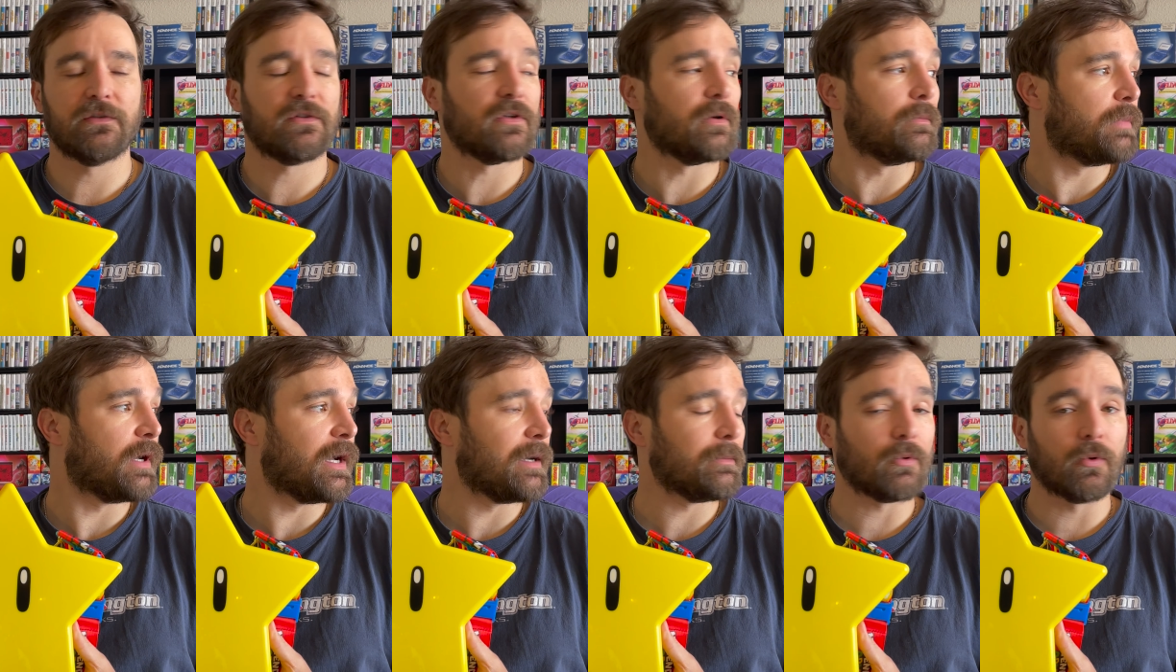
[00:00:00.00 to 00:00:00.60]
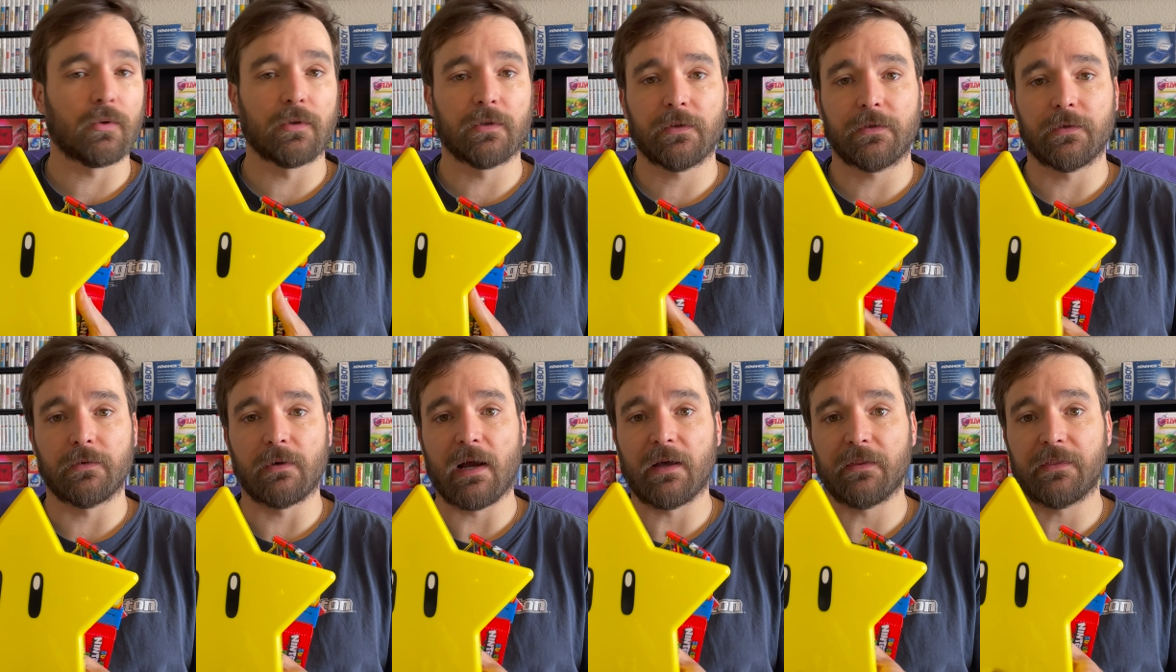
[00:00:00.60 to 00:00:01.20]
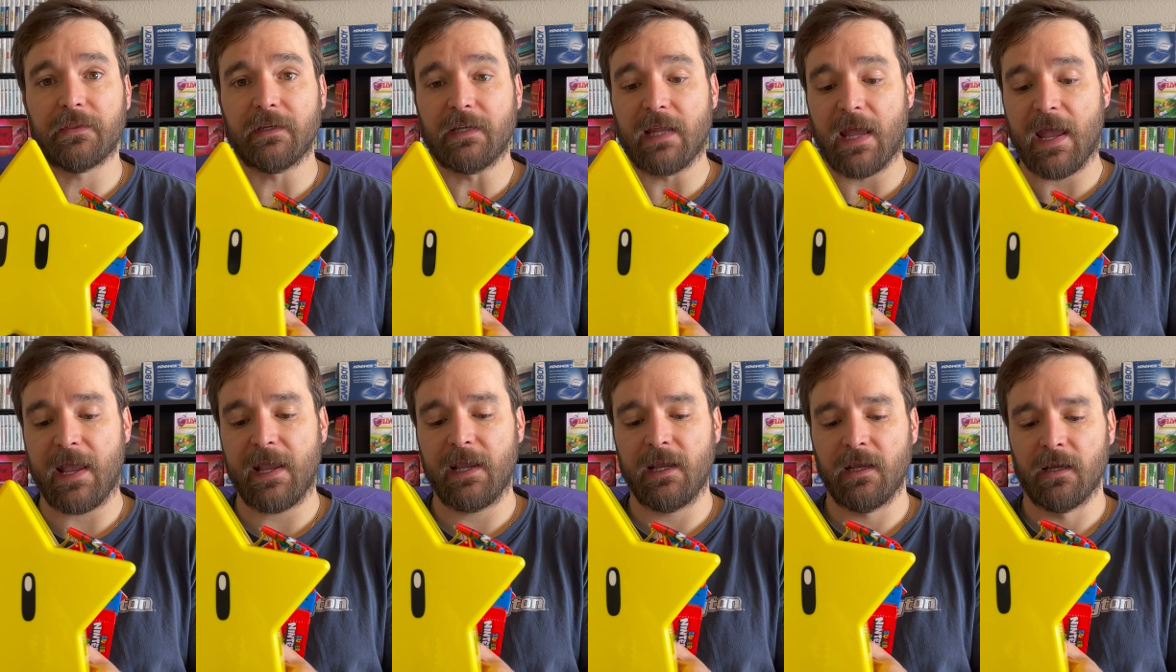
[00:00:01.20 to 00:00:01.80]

on popcorn throughout the day,